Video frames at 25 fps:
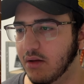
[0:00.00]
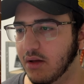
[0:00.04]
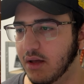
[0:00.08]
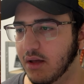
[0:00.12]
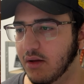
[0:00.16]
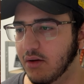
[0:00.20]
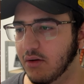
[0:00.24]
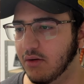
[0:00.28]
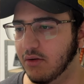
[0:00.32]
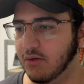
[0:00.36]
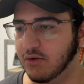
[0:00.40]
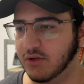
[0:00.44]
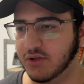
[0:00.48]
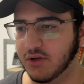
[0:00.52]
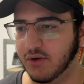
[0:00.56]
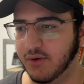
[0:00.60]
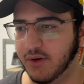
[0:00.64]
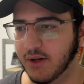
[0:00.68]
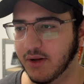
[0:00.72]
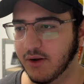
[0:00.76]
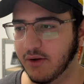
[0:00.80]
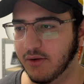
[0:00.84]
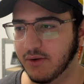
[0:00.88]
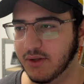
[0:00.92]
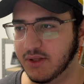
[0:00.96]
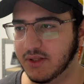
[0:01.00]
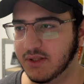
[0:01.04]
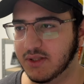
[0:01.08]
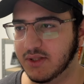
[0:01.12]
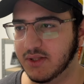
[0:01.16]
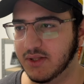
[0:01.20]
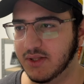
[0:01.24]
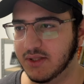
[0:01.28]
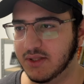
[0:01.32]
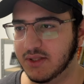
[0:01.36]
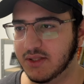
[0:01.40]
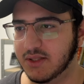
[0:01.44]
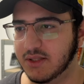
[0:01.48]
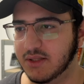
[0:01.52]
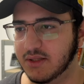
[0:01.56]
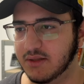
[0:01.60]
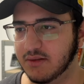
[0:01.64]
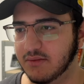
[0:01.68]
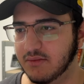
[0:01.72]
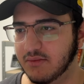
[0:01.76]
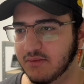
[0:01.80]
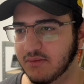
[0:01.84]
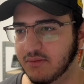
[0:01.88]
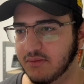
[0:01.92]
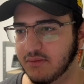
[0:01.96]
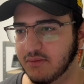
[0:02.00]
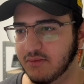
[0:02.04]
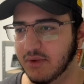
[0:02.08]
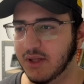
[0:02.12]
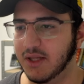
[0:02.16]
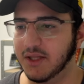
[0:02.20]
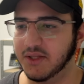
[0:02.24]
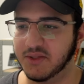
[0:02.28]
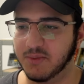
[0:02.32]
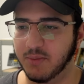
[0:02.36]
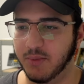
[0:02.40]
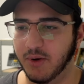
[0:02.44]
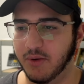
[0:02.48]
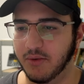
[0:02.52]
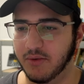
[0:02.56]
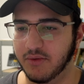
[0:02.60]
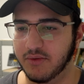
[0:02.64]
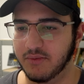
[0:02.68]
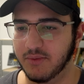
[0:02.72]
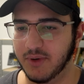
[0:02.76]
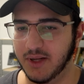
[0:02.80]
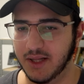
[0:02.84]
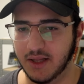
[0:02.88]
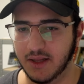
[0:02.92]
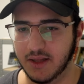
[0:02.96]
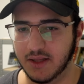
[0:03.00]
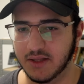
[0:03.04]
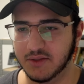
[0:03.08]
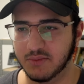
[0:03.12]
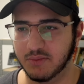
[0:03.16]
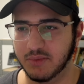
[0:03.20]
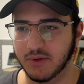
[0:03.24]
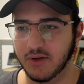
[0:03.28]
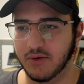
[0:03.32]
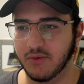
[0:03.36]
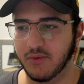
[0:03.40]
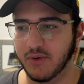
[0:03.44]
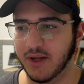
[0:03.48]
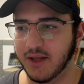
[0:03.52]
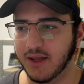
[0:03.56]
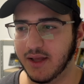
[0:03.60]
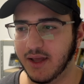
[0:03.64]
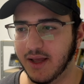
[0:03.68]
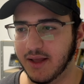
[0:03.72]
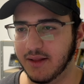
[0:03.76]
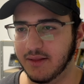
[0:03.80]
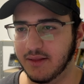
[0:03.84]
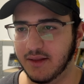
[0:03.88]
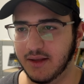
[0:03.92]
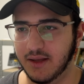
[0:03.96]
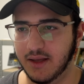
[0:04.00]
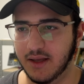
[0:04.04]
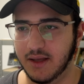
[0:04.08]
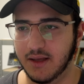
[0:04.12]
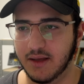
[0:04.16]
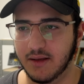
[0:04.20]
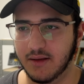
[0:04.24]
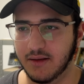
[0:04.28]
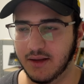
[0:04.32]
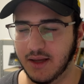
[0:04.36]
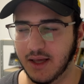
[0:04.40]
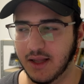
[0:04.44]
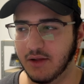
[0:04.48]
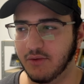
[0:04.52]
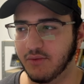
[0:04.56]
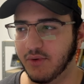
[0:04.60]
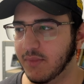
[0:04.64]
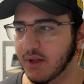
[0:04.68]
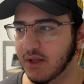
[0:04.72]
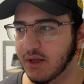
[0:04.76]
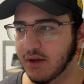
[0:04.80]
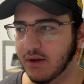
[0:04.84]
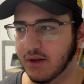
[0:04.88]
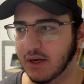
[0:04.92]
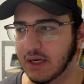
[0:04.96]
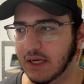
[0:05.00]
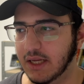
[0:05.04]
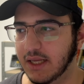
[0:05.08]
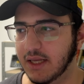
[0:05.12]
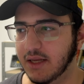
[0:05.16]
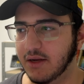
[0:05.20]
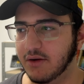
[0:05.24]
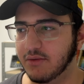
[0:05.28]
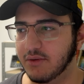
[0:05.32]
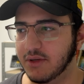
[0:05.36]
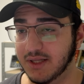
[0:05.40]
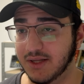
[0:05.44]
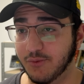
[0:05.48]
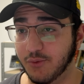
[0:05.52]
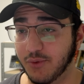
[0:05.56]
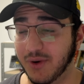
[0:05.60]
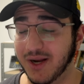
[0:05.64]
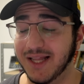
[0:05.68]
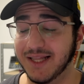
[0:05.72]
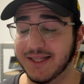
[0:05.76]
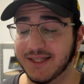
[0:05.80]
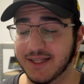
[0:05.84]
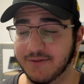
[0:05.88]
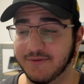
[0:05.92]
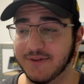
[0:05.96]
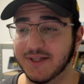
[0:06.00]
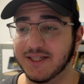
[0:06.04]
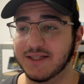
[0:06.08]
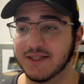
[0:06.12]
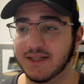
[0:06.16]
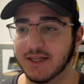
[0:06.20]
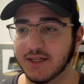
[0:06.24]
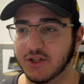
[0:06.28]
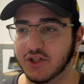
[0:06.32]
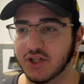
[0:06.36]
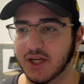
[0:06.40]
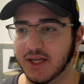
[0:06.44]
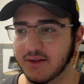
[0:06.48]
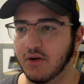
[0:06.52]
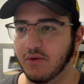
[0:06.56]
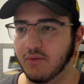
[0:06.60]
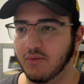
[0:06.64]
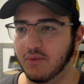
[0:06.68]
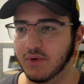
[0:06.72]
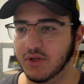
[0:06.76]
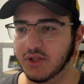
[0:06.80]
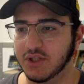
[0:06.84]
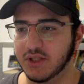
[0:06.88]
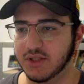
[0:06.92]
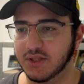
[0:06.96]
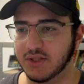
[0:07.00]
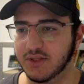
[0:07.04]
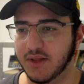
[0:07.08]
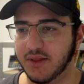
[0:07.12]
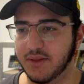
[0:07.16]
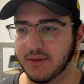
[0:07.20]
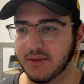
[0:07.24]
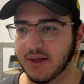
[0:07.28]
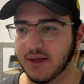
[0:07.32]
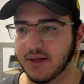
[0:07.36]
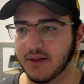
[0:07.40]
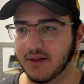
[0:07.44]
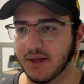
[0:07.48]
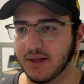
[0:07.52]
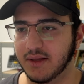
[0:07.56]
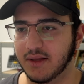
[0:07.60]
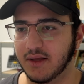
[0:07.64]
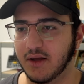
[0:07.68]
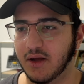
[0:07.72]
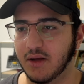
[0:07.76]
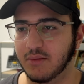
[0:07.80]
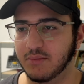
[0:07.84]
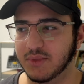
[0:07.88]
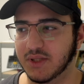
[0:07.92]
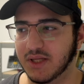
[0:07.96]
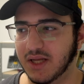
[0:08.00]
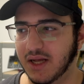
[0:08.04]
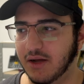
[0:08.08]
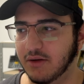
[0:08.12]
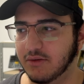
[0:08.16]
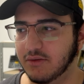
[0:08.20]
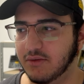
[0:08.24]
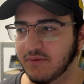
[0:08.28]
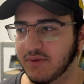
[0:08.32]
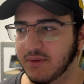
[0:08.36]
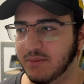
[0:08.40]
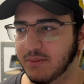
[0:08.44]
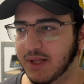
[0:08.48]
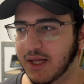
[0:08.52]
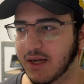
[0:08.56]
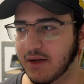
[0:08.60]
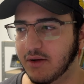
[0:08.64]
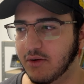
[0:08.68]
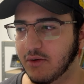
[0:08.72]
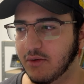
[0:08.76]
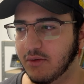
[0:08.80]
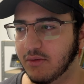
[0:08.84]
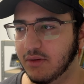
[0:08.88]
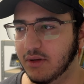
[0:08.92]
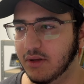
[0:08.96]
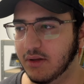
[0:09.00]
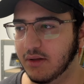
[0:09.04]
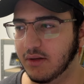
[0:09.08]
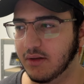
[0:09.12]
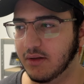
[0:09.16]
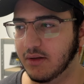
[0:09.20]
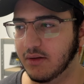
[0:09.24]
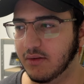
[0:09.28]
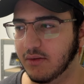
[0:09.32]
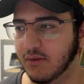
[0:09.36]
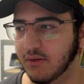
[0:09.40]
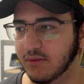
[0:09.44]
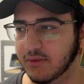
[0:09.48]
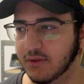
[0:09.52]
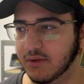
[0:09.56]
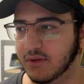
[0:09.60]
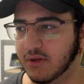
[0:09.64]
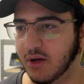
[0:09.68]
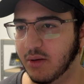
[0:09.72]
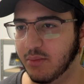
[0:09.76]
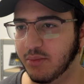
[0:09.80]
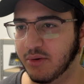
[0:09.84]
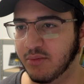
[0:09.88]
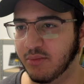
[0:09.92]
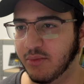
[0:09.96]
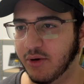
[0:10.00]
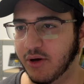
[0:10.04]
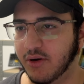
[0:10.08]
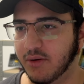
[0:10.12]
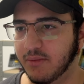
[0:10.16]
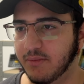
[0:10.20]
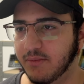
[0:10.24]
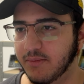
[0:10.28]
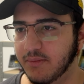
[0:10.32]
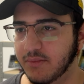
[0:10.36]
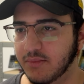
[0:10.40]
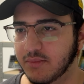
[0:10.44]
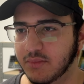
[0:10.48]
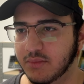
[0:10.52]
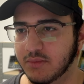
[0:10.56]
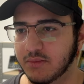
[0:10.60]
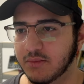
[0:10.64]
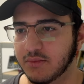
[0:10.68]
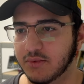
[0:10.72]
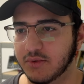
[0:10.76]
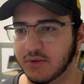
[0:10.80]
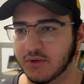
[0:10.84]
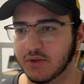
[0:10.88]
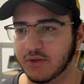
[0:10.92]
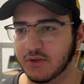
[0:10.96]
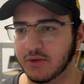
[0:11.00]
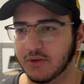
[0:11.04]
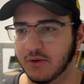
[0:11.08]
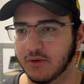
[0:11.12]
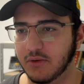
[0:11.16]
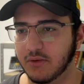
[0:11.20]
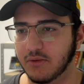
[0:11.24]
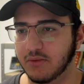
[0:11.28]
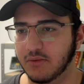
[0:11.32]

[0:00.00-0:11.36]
Or sorry, no, it's this. Well, it's both really, this blue ring and the yellow ring. You can increase relativistic jet, which is the thing that comes out of the black hole on the top and bottom. So